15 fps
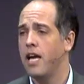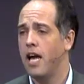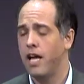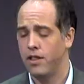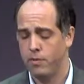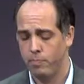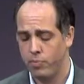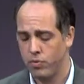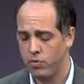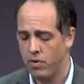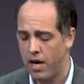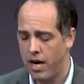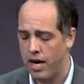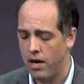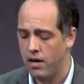and the
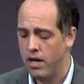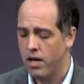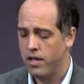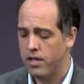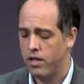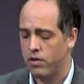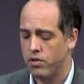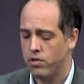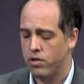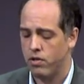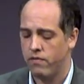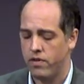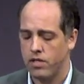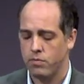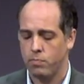prayer that your
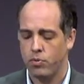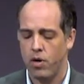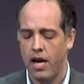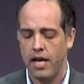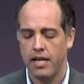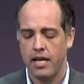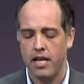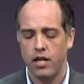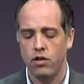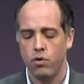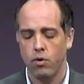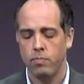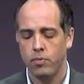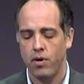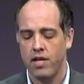servant is praying in
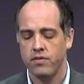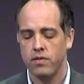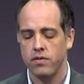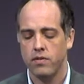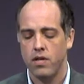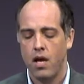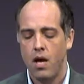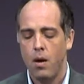your presence.